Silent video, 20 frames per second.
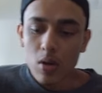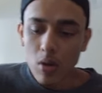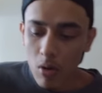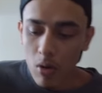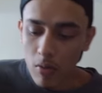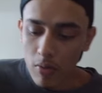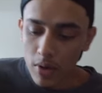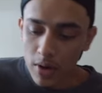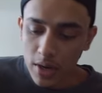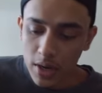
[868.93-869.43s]

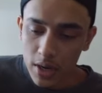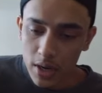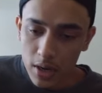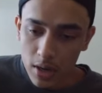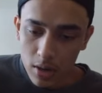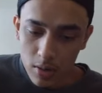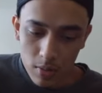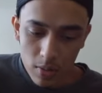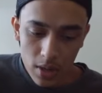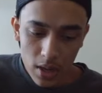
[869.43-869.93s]
over
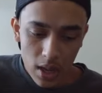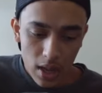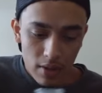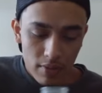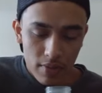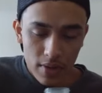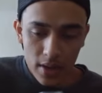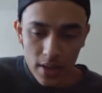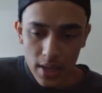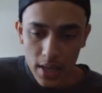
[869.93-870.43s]
here we
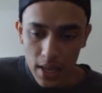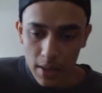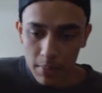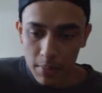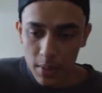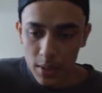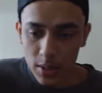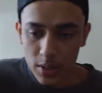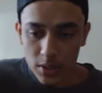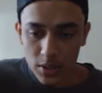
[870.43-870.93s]
have a
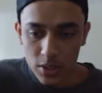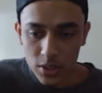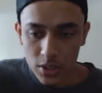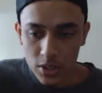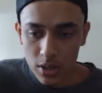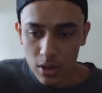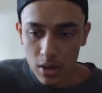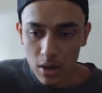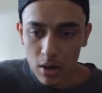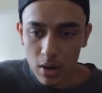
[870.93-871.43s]
image
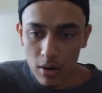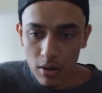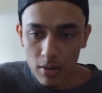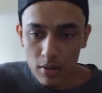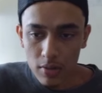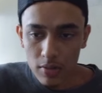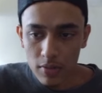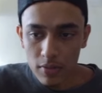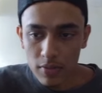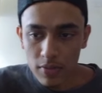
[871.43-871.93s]

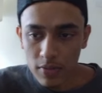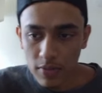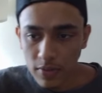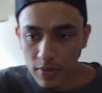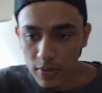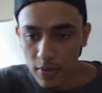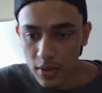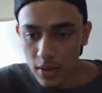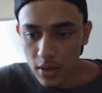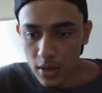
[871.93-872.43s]
of
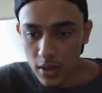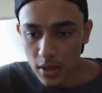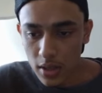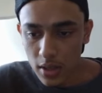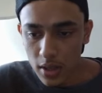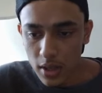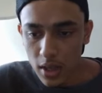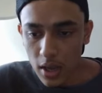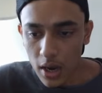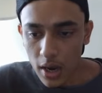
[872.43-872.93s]

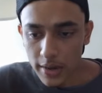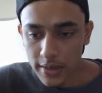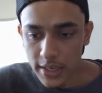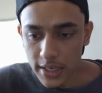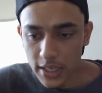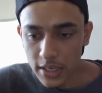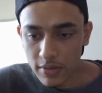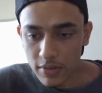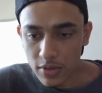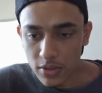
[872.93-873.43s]
an
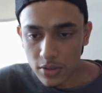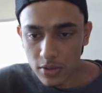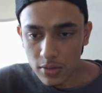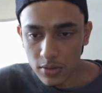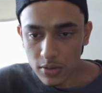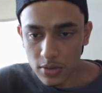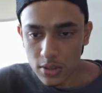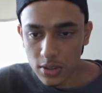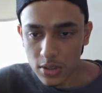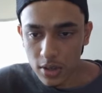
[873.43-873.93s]

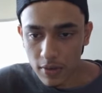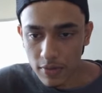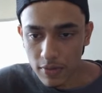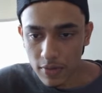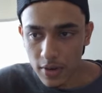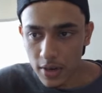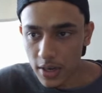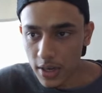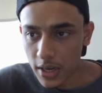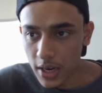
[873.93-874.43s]
individual
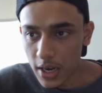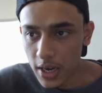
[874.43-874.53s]
suffering